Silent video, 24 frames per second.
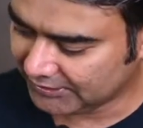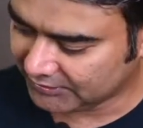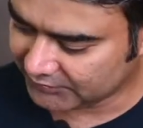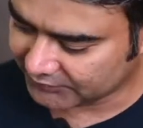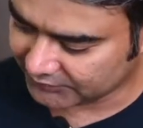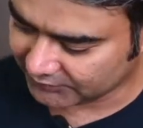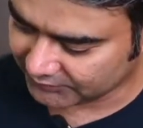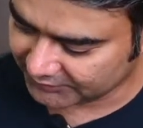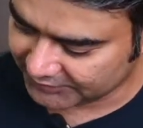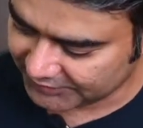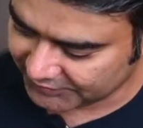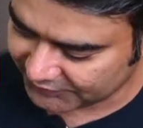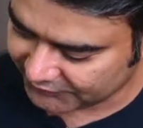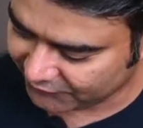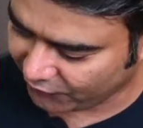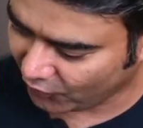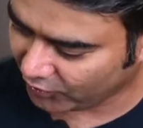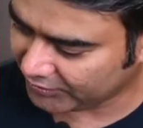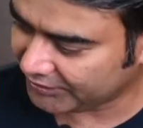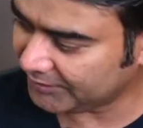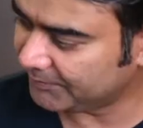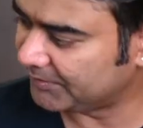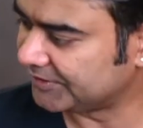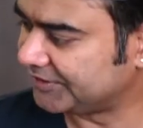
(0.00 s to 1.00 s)
So this is
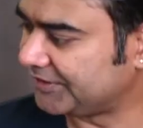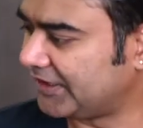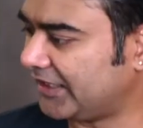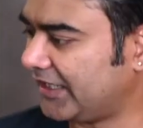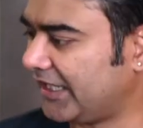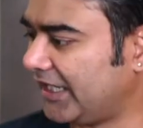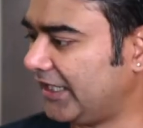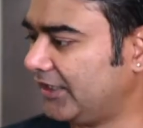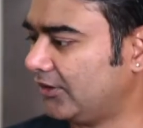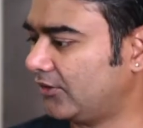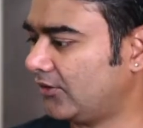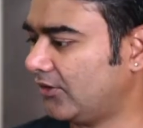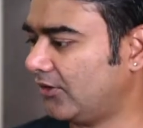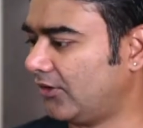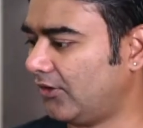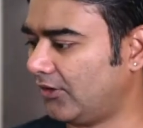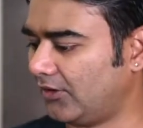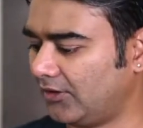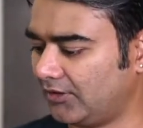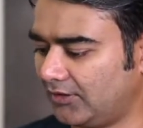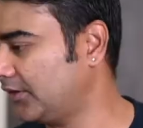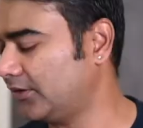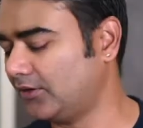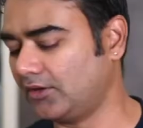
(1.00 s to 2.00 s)
40%
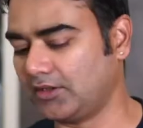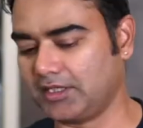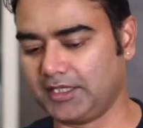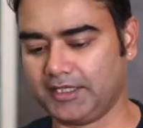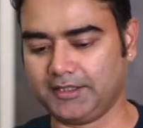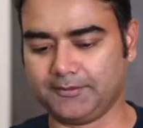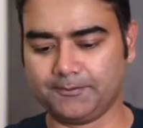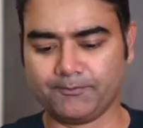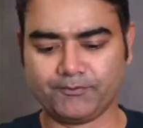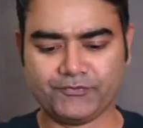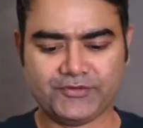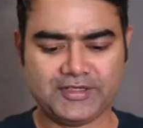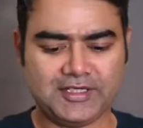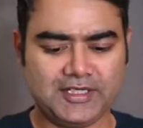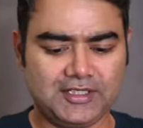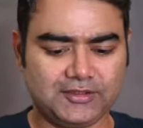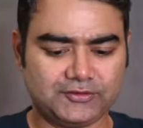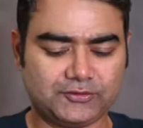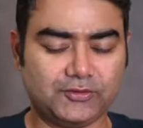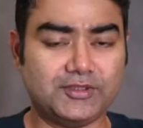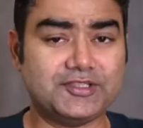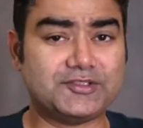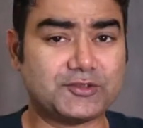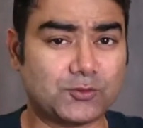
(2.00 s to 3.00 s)
alcohol. All right.
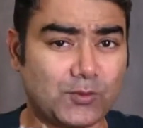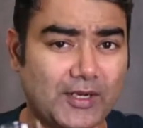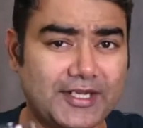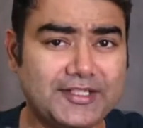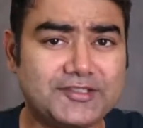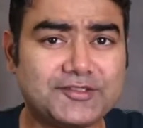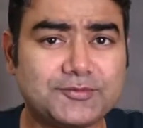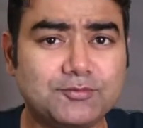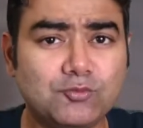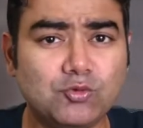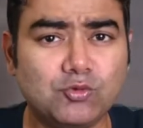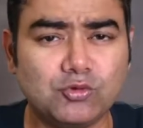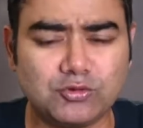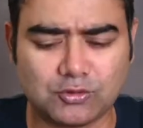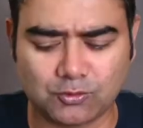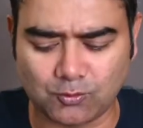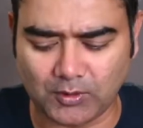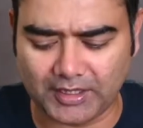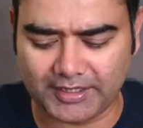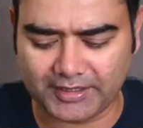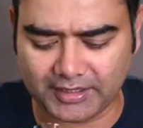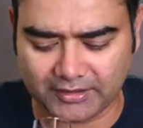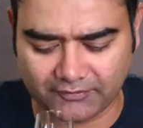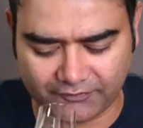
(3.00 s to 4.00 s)
So it's quite smooth,
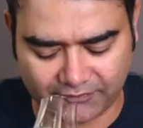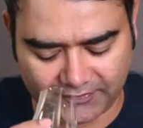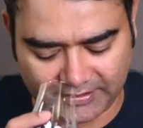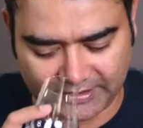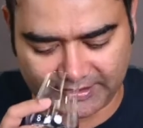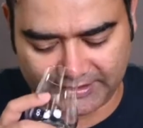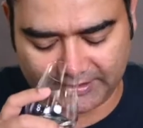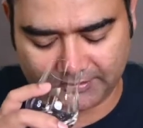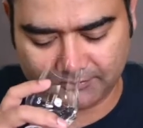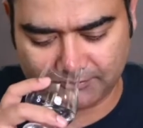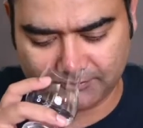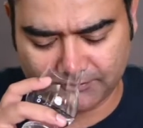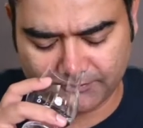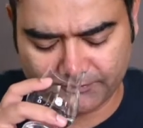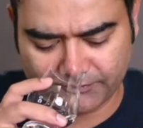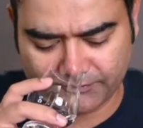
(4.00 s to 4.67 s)
quite refined,